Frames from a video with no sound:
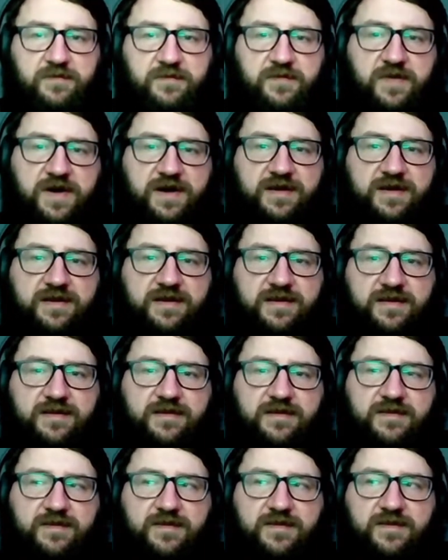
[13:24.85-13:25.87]
But
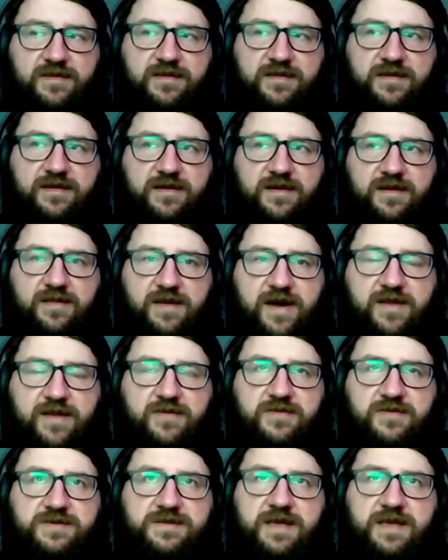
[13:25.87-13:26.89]
a lot of
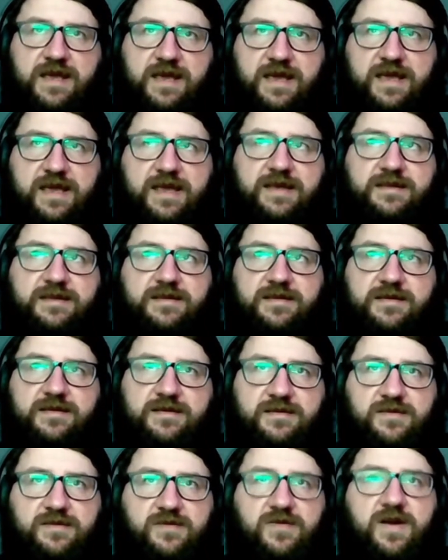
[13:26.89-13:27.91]
those hate
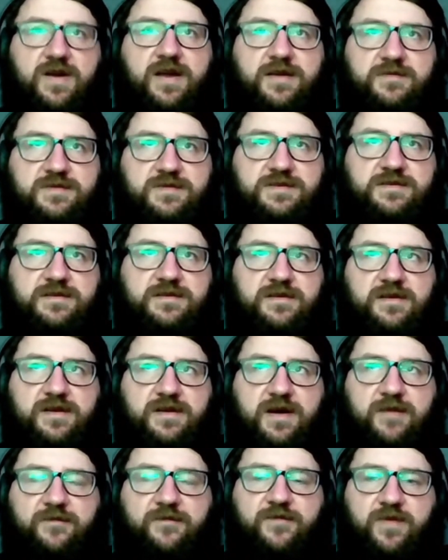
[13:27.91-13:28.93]
crimes
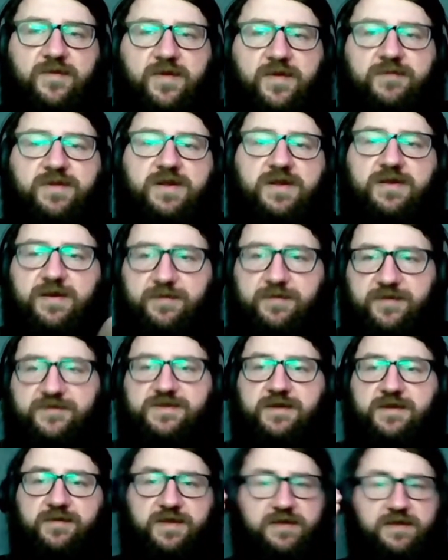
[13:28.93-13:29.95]
come from a buildup of
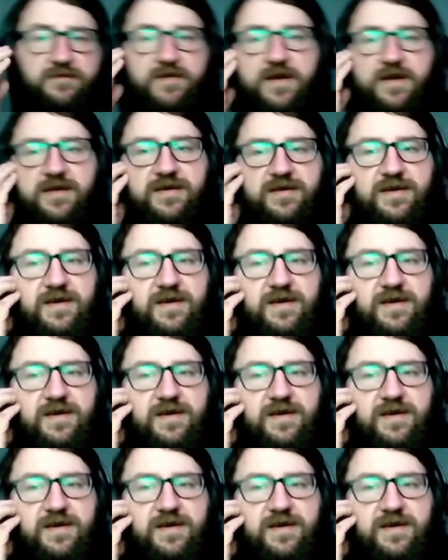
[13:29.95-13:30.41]
something, right?